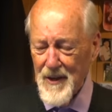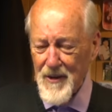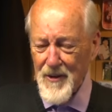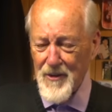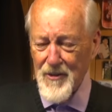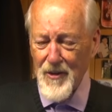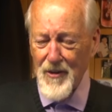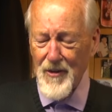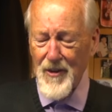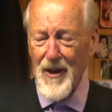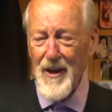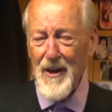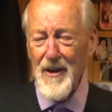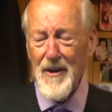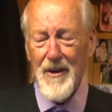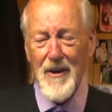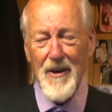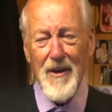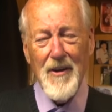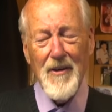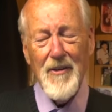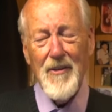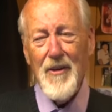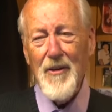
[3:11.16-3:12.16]
So then
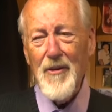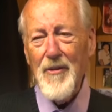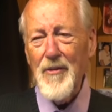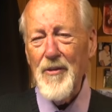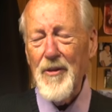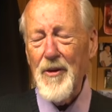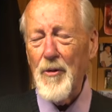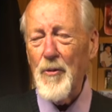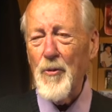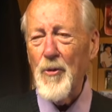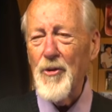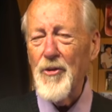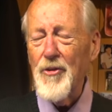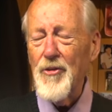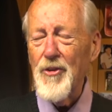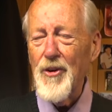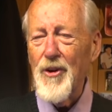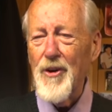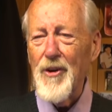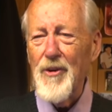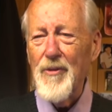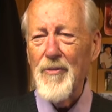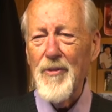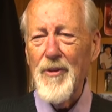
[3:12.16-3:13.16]
uh, there, there was,
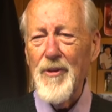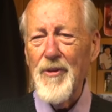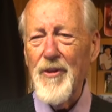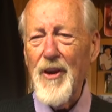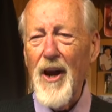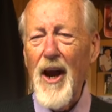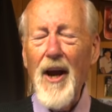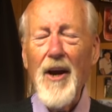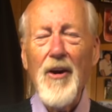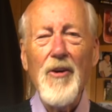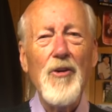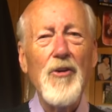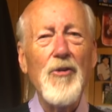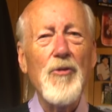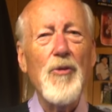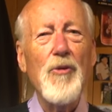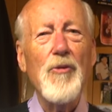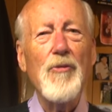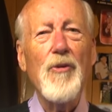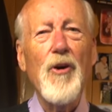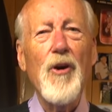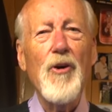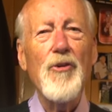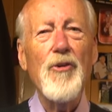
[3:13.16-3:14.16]
uh, the daggers were
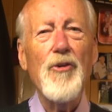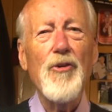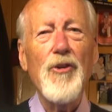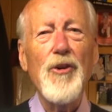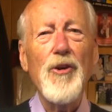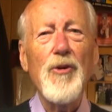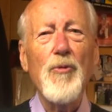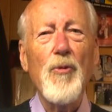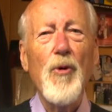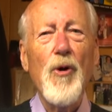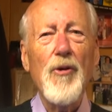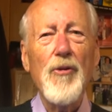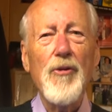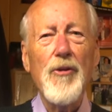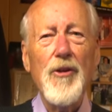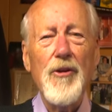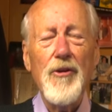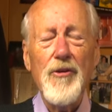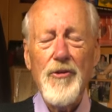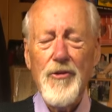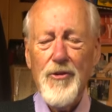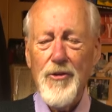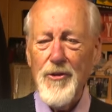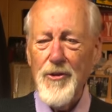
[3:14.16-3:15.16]
virtually
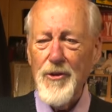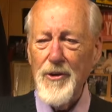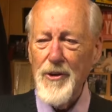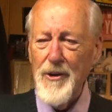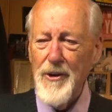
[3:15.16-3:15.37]
worthless.